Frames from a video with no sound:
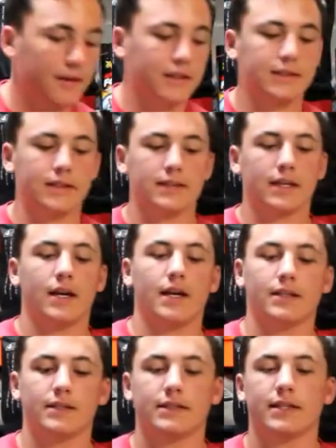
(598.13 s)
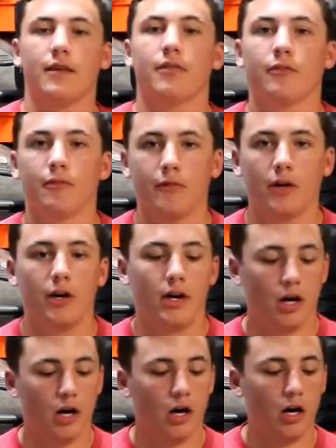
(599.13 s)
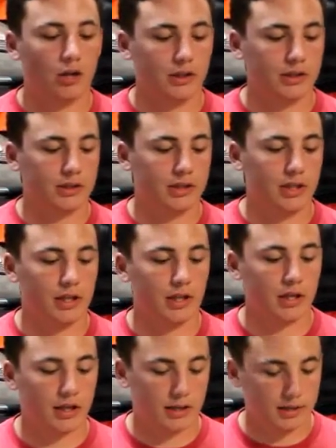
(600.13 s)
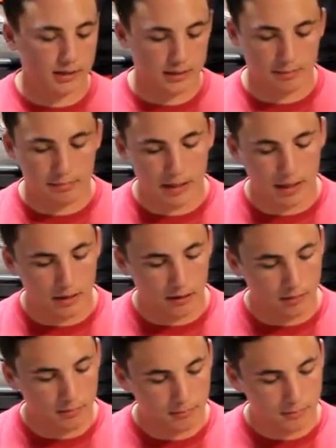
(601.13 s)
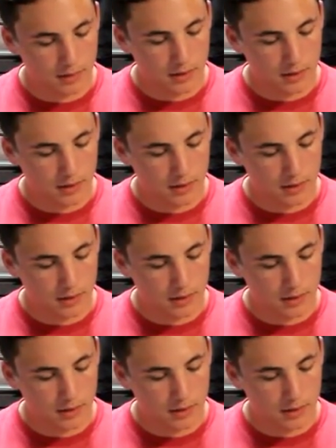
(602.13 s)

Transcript: This is a 7-foot ugly stick. This is a medium.